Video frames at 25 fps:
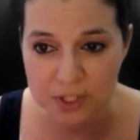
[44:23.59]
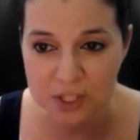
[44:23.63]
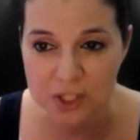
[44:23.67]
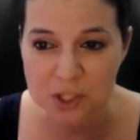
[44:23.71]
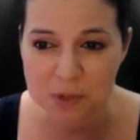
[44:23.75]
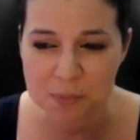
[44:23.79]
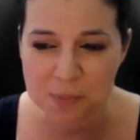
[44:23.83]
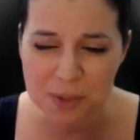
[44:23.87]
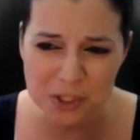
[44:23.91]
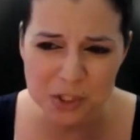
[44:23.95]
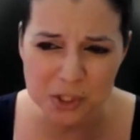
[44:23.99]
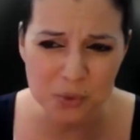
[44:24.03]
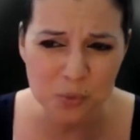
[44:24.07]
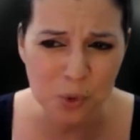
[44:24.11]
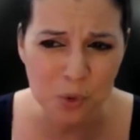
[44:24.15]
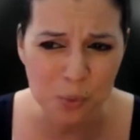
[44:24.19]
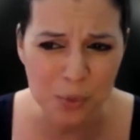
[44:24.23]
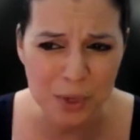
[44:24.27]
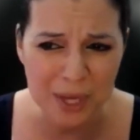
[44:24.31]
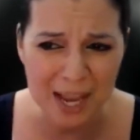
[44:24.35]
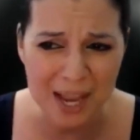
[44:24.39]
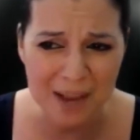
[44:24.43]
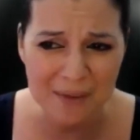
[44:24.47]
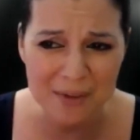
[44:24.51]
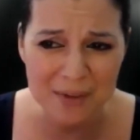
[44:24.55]
especially when
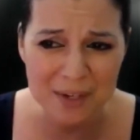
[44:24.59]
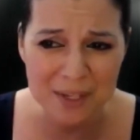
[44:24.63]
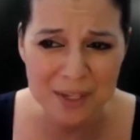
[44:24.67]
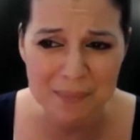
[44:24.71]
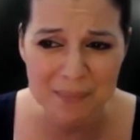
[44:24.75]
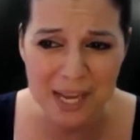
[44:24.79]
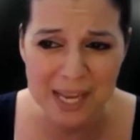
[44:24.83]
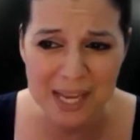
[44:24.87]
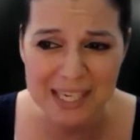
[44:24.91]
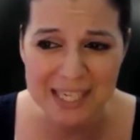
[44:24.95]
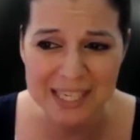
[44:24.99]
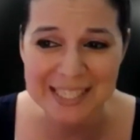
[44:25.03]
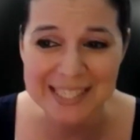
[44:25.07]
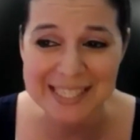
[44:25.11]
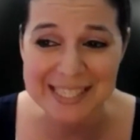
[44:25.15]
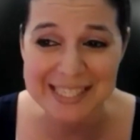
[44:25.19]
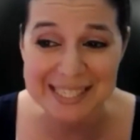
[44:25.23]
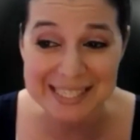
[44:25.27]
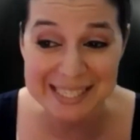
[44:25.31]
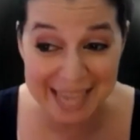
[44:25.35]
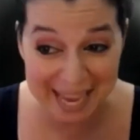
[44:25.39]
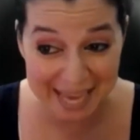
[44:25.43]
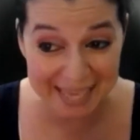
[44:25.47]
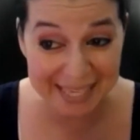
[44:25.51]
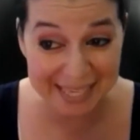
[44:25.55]
we haven't made a
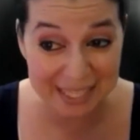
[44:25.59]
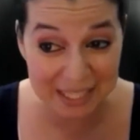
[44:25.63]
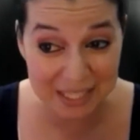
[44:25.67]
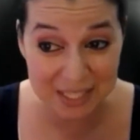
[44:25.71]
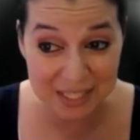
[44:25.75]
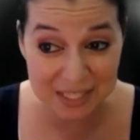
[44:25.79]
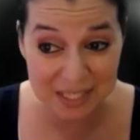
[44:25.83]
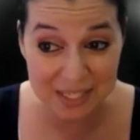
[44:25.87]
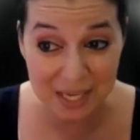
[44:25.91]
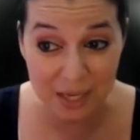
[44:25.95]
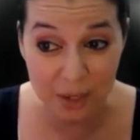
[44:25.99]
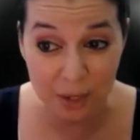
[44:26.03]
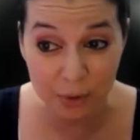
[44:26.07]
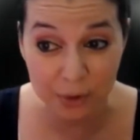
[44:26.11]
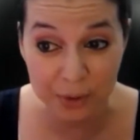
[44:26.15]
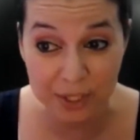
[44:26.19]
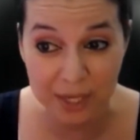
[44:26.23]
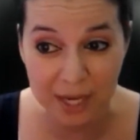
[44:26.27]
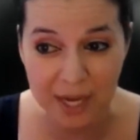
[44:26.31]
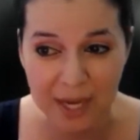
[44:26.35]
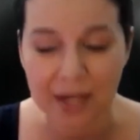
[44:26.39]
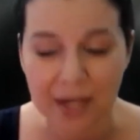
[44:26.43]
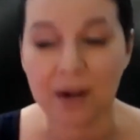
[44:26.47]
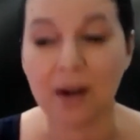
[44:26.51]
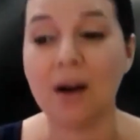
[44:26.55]
second sale
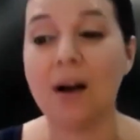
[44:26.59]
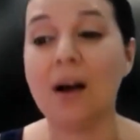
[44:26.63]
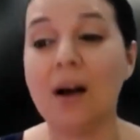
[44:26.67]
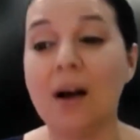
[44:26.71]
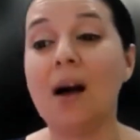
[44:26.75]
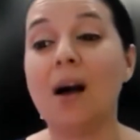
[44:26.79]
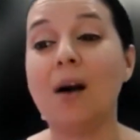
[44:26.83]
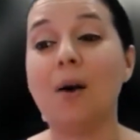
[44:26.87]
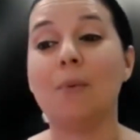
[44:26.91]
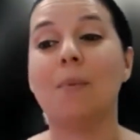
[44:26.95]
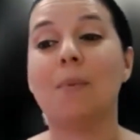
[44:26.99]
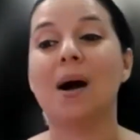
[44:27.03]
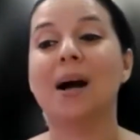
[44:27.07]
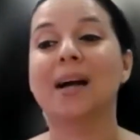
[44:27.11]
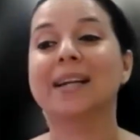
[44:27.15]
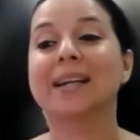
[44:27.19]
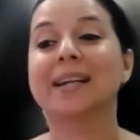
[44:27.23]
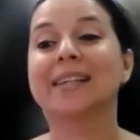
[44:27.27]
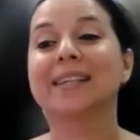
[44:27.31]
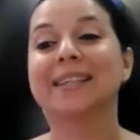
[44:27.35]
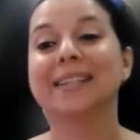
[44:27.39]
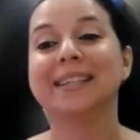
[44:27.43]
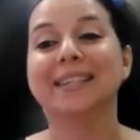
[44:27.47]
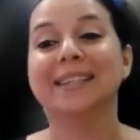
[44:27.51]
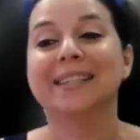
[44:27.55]
yet? Oh my
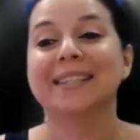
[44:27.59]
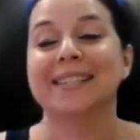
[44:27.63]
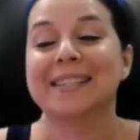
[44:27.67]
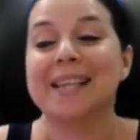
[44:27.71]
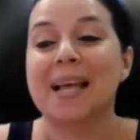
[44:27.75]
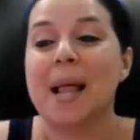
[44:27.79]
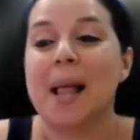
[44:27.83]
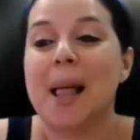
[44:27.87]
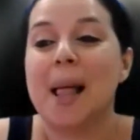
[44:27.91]
goodness.